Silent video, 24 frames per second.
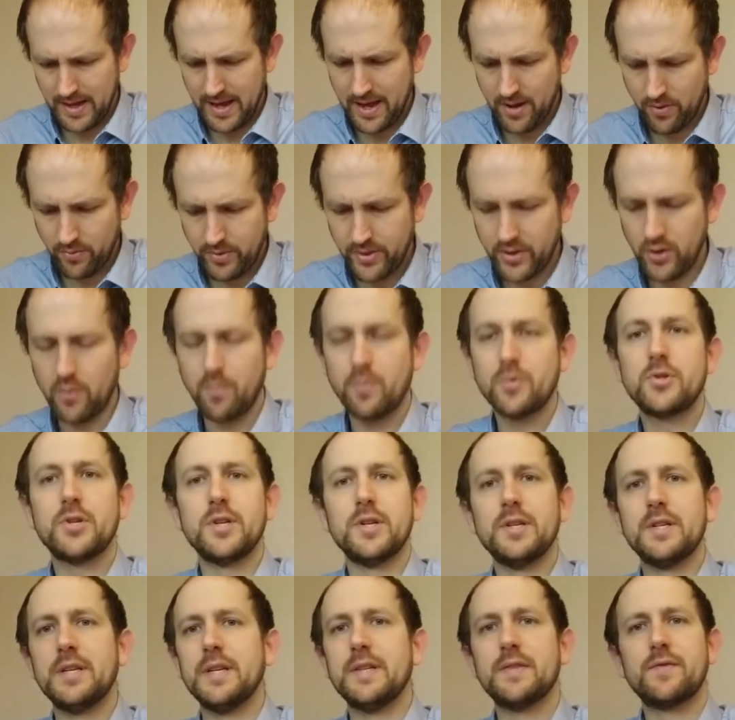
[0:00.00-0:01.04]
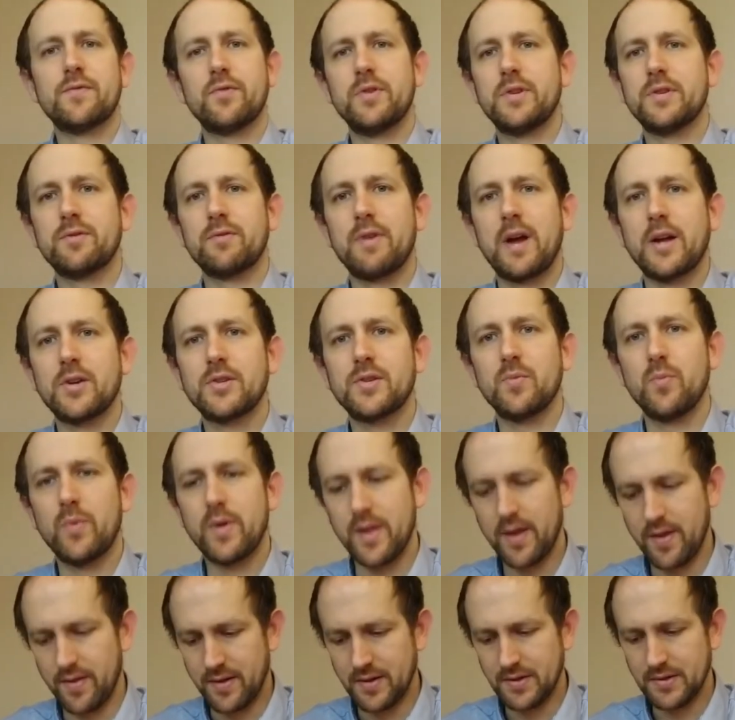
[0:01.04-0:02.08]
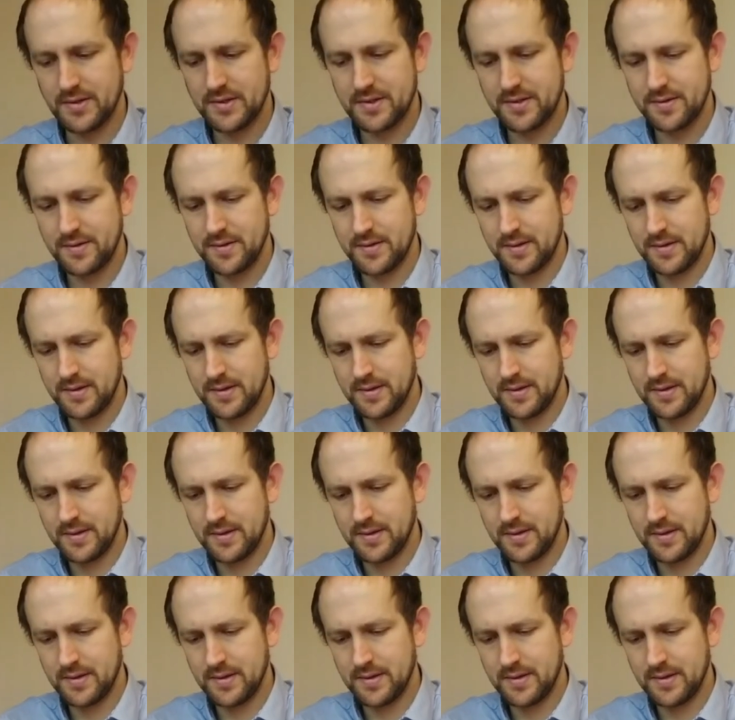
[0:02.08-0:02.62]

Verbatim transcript: healthy opportunities for interaction with others,